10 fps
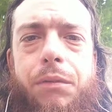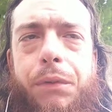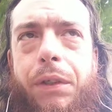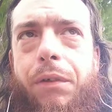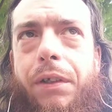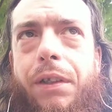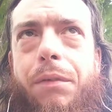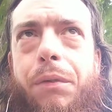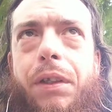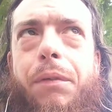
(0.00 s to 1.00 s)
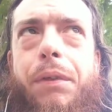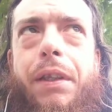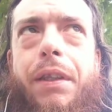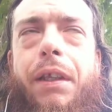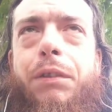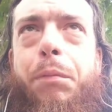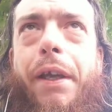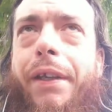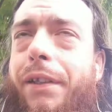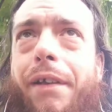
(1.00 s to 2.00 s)
You know, if you live in Thunder
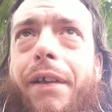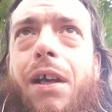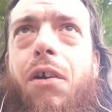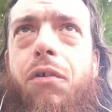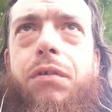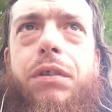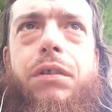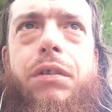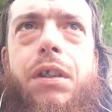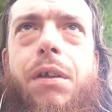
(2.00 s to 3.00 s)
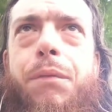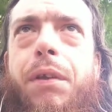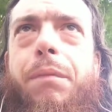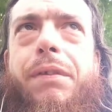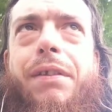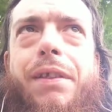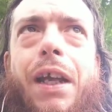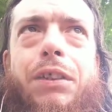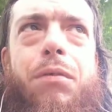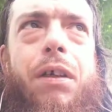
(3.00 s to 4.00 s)
Bay, there you go. If you live in
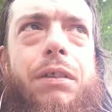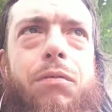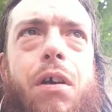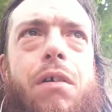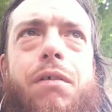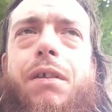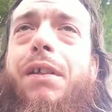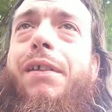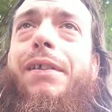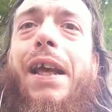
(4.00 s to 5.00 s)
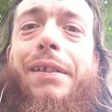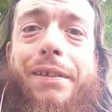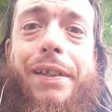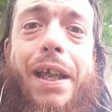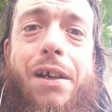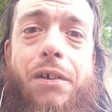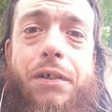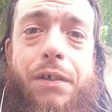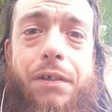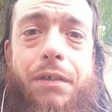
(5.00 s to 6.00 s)
Saskatchewan, well, sasktel.
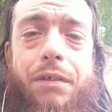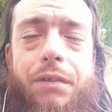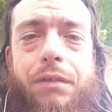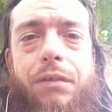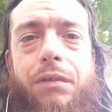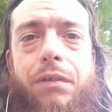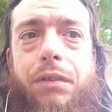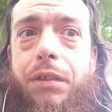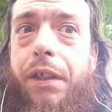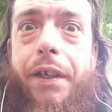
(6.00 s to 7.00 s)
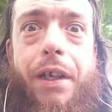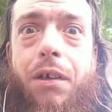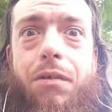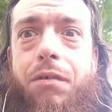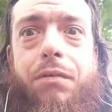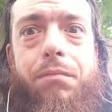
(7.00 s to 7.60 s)
There you go.